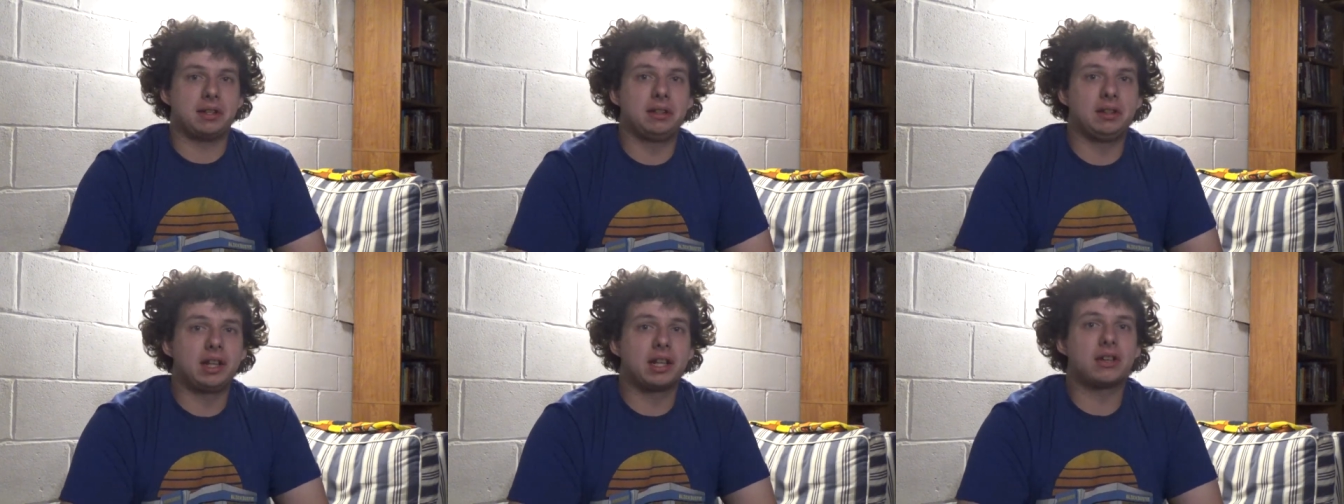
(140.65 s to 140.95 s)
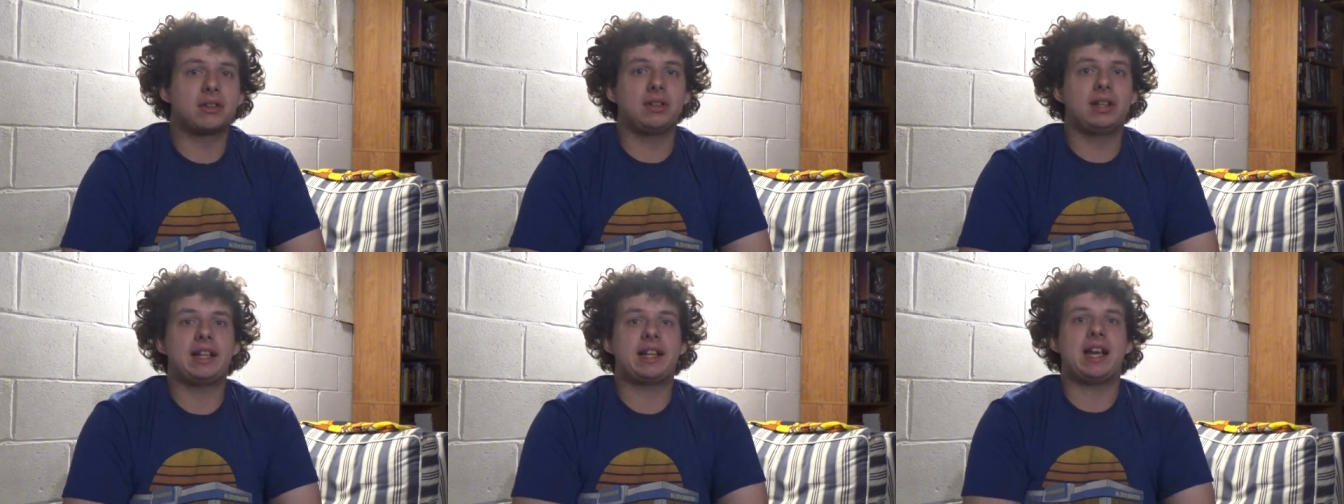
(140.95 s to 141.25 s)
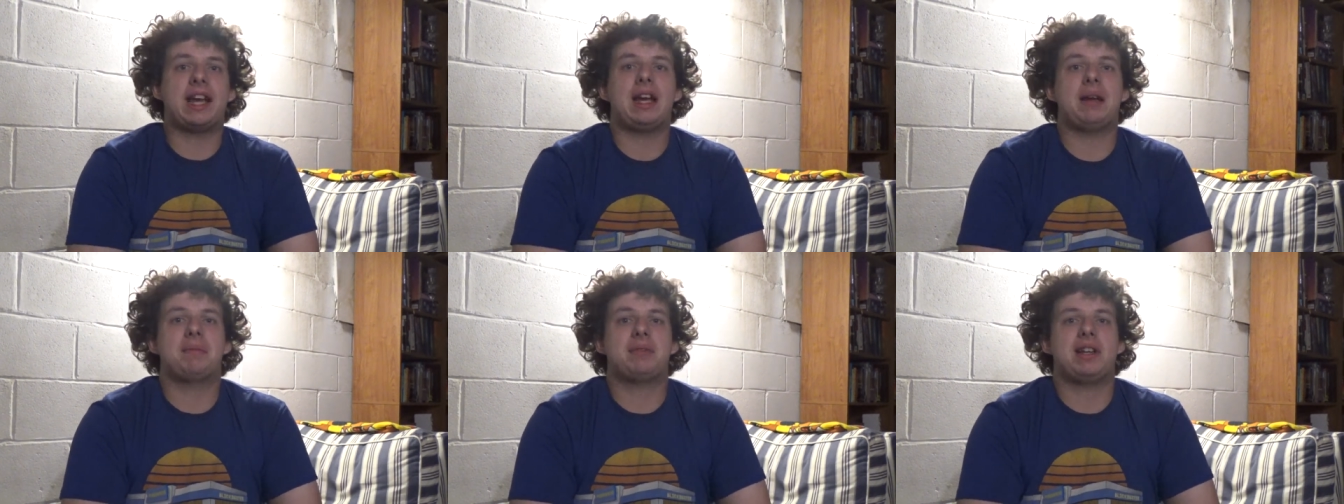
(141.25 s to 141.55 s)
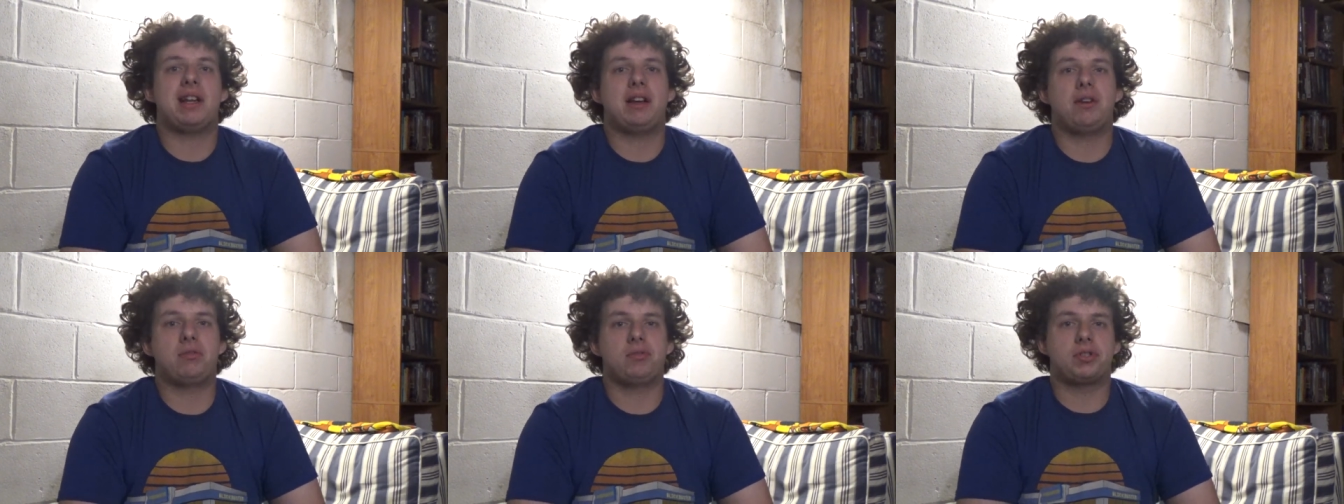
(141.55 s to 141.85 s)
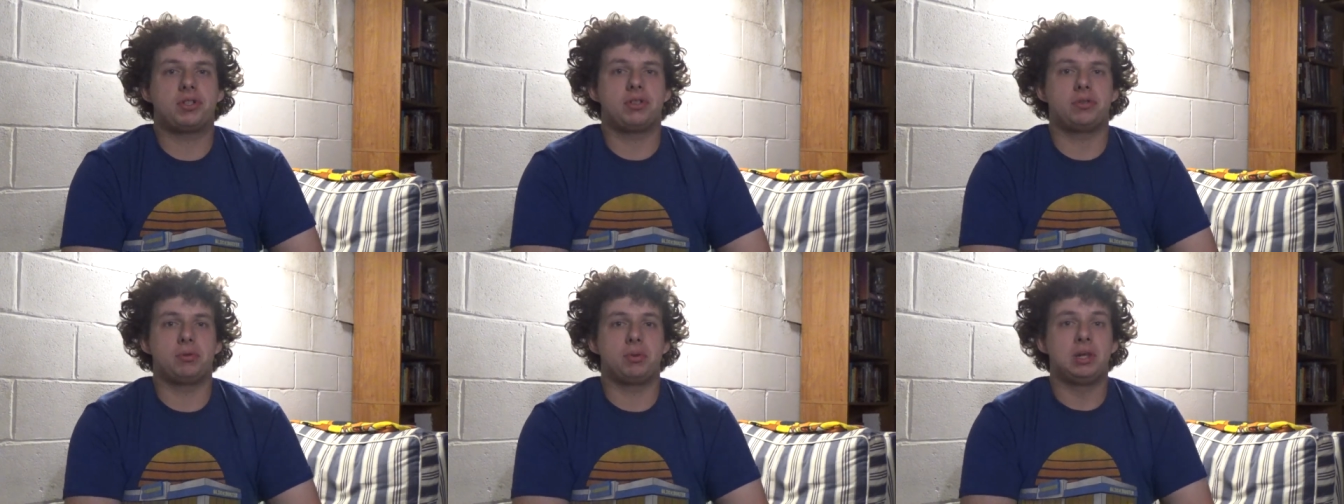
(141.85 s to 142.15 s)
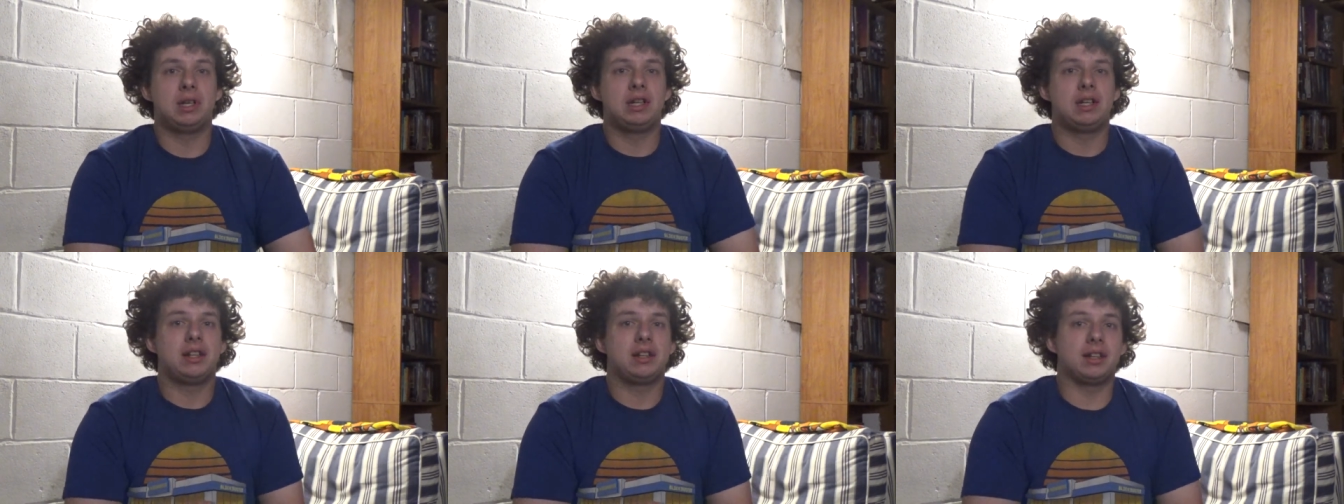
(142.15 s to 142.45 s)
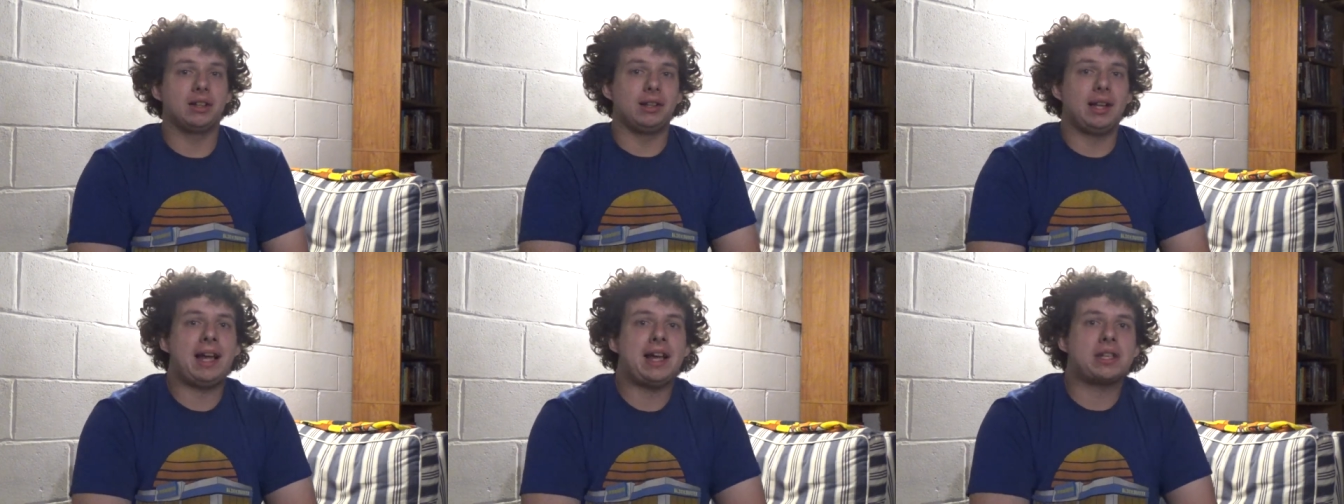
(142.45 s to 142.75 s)
Literally came down to
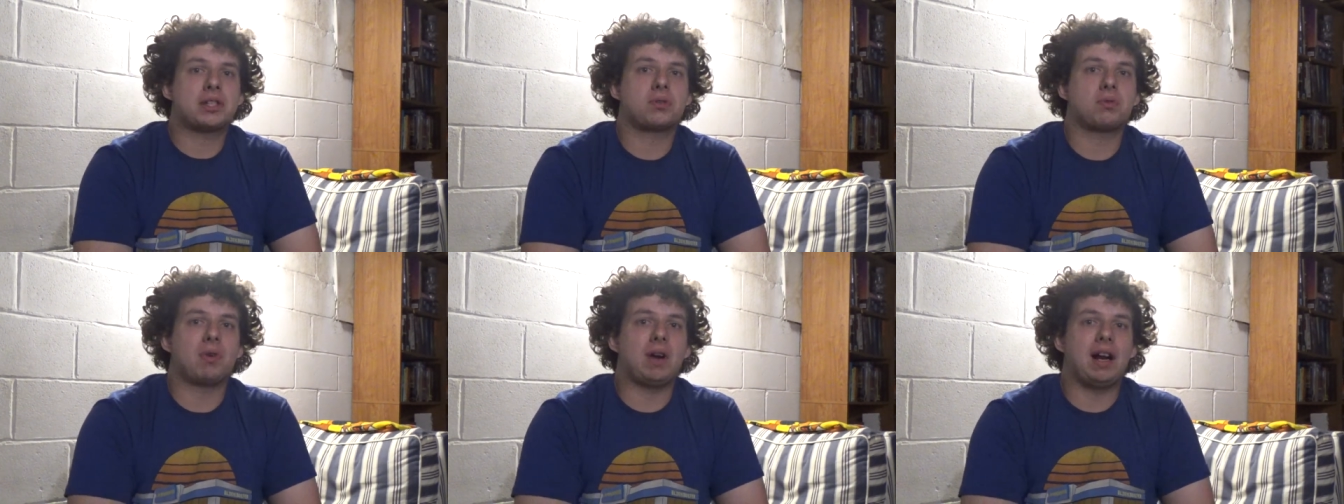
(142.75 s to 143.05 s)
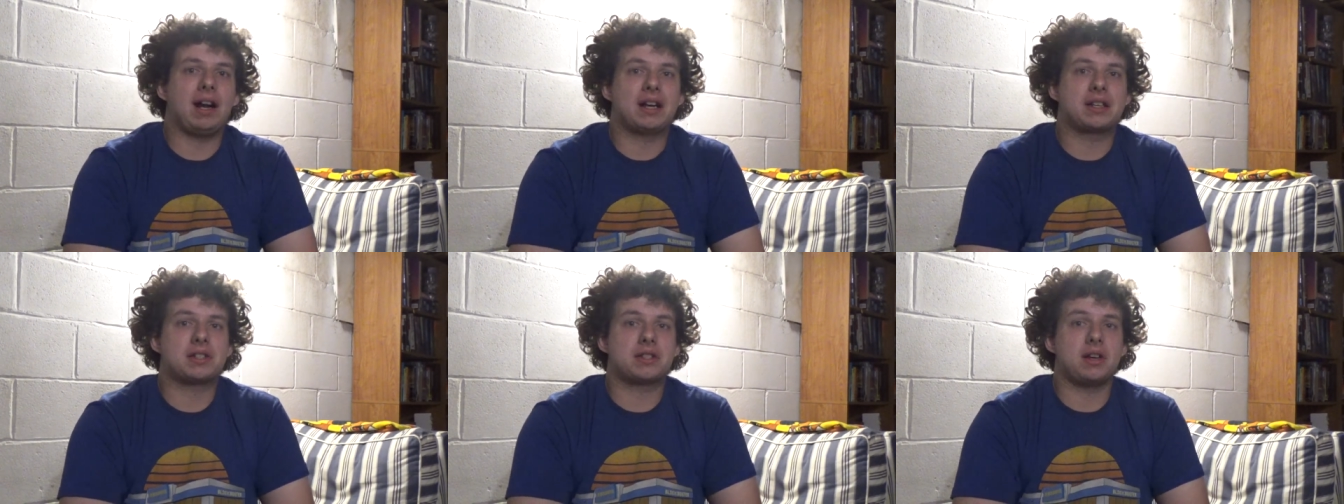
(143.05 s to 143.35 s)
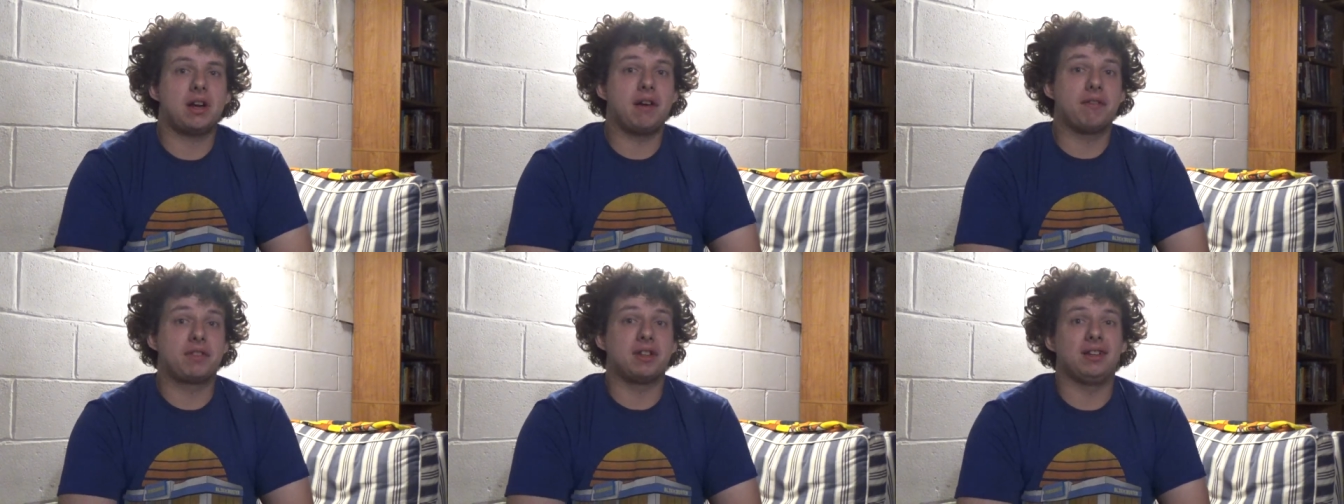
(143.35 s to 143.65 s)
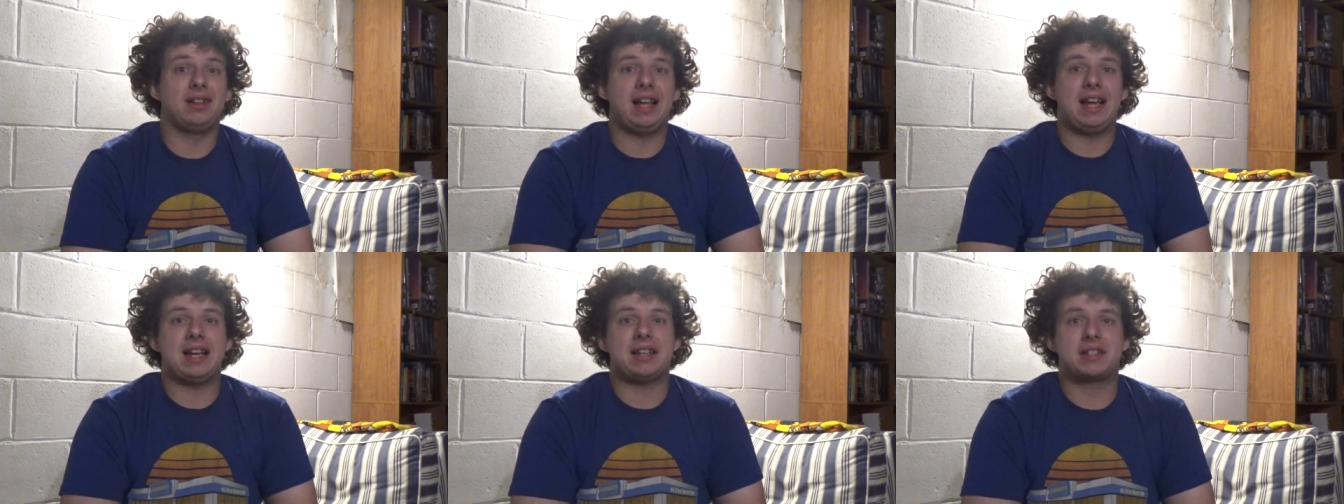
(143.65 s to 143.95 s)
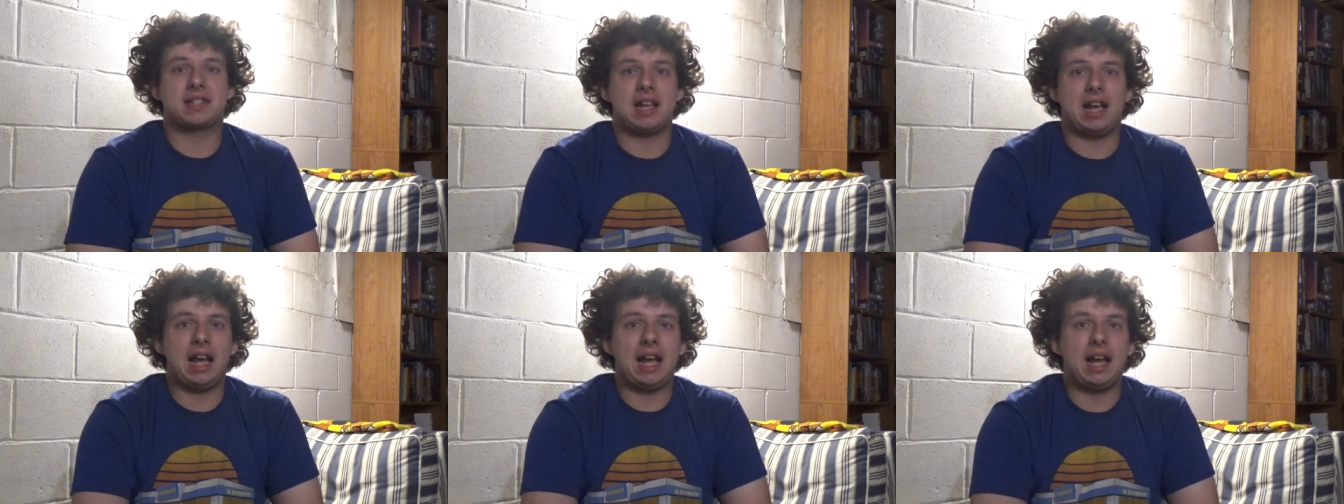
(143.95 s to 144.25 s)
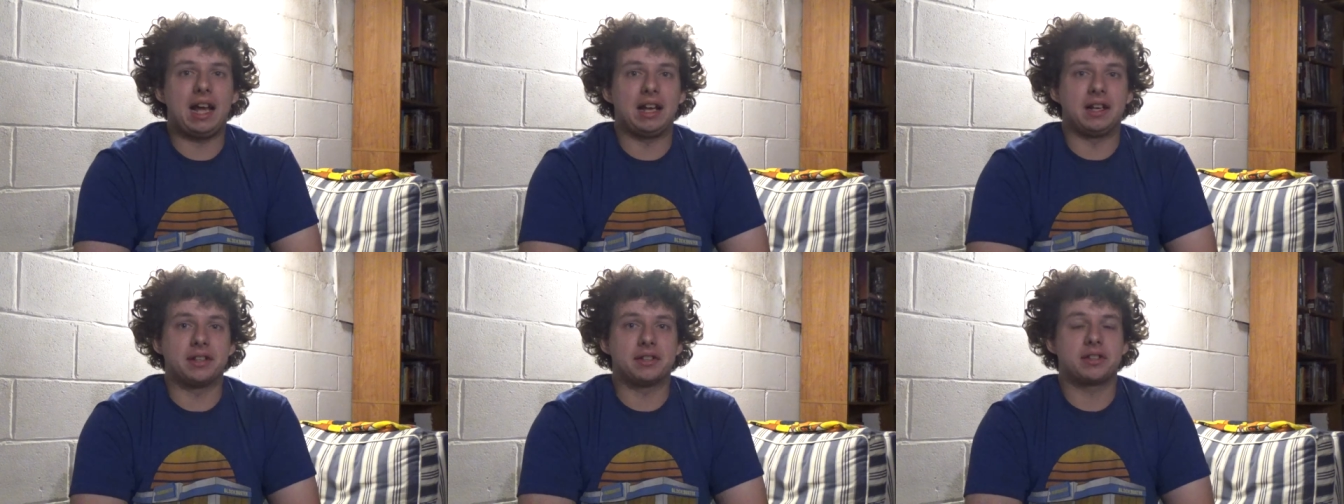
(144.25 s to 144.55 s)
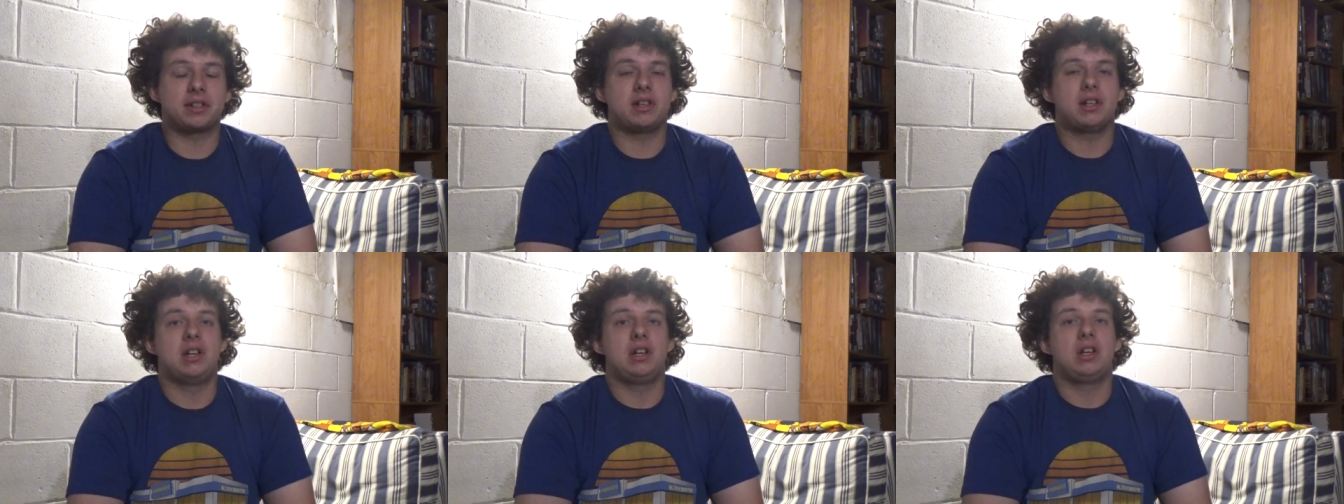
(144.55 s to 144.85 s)
the last rocks of the last end.